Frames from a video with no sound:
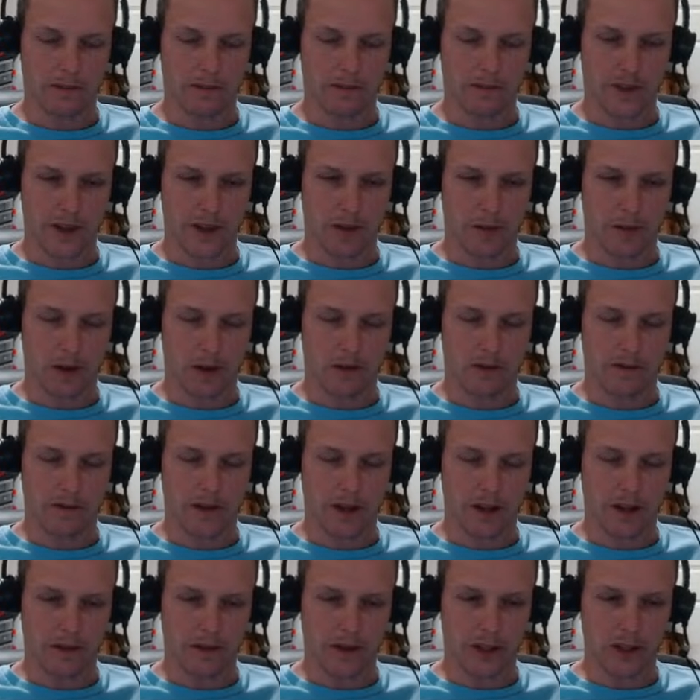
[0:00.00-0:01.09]
feet above
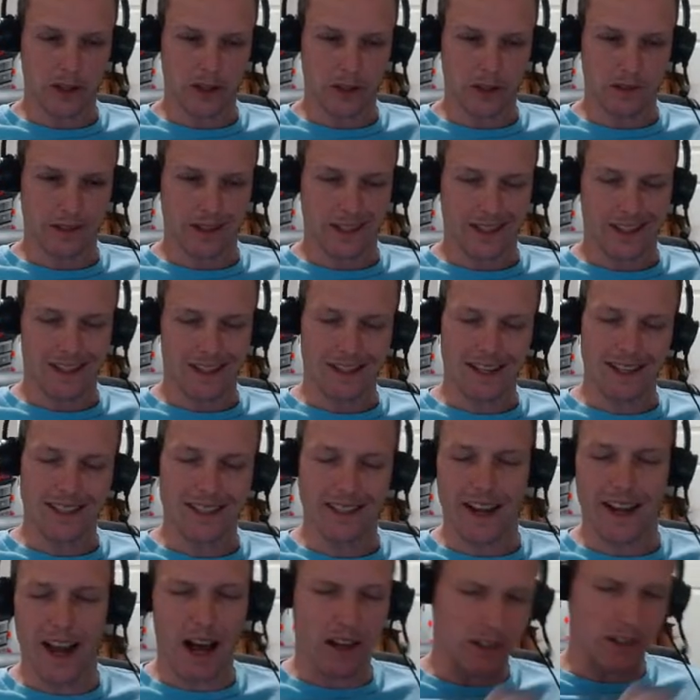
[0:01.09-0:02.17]
elevation. The
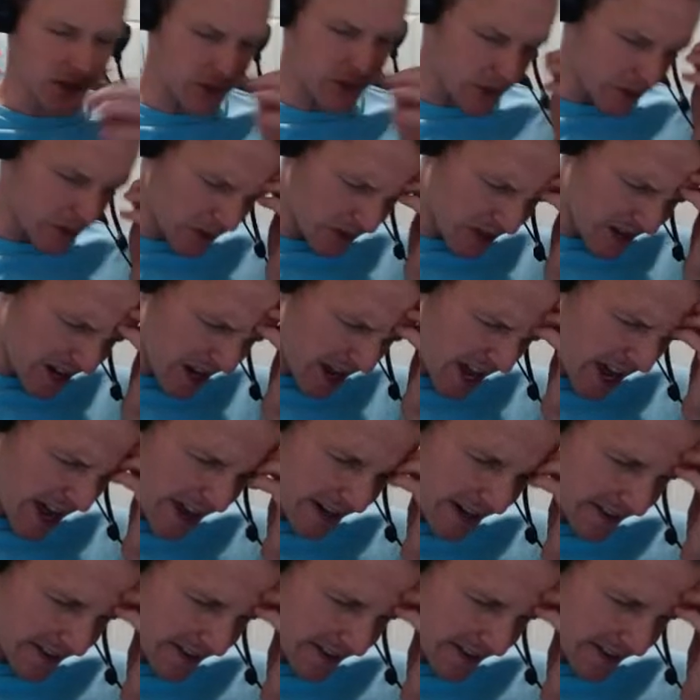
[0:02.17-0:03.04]
density altitude, I